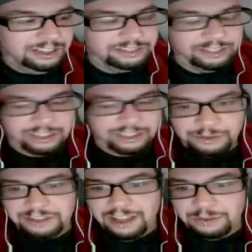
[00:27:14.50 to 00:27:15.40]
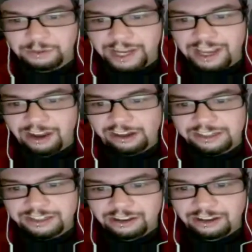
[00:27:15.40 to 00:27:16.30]
took it to another level by
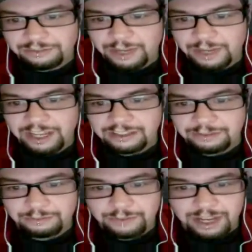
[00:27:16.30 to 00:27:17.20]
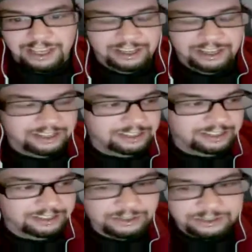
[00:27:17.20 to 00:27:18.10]
auctioning off my
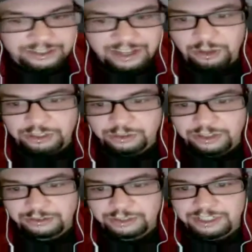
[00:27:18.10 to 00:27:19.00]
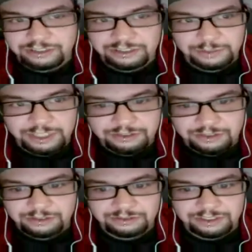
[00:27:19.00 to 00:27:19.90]
username on Twitter, which used to be
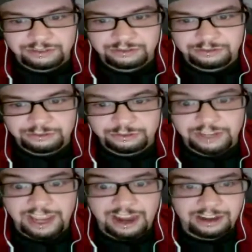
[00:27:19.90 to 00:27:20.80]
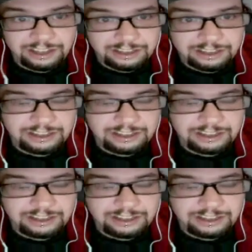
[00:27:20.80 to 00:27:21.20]
Drew, to Drew Carey.